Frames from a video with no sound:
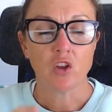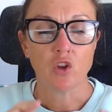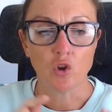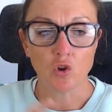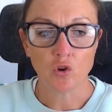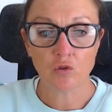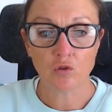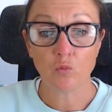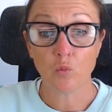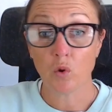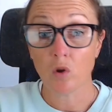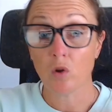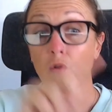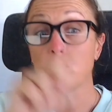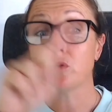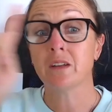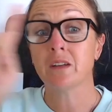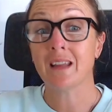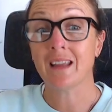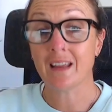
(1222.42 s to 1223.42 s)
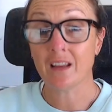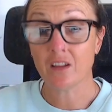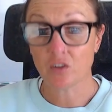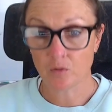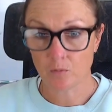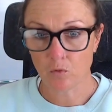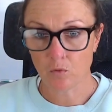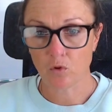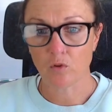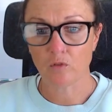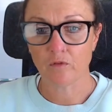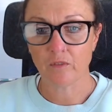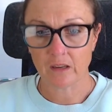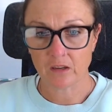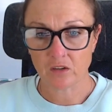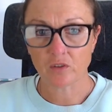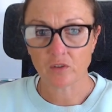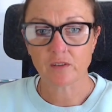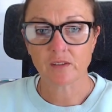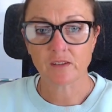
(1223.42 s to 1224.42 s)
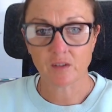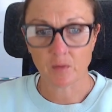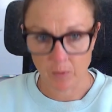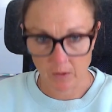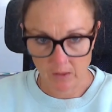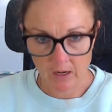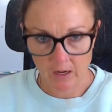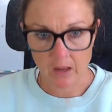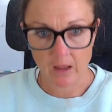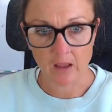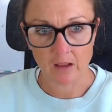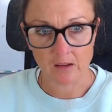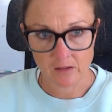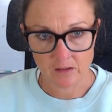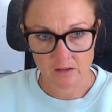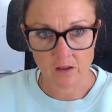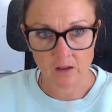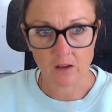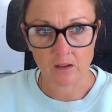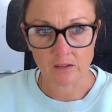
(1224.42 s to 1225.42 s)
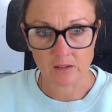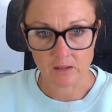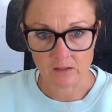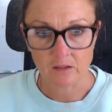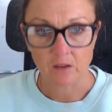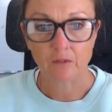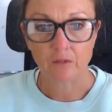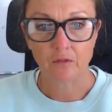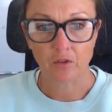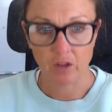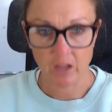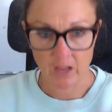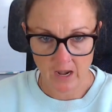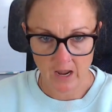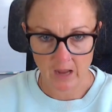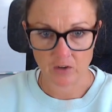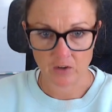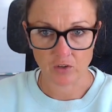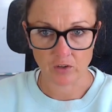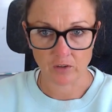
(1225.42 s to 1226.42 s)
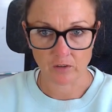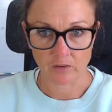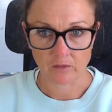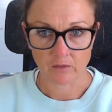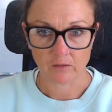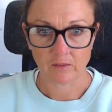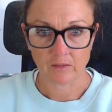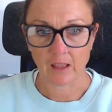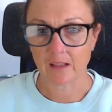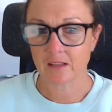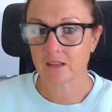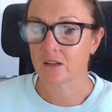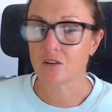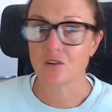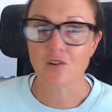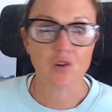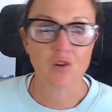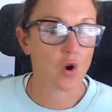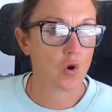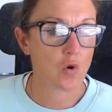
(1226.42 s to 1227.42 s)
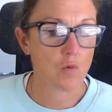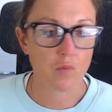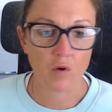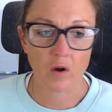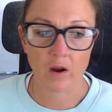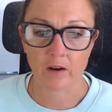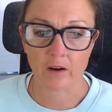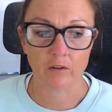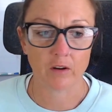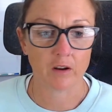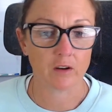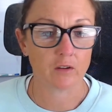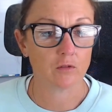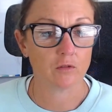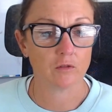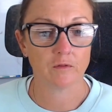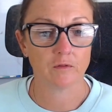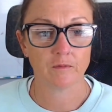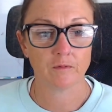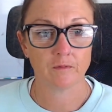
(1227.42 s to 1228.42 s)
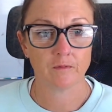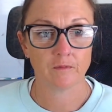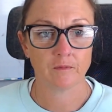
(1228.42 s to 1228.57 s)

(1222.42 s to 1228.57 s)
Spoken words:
you will need to move into stability exercises for connection. That's a no-brainer at all.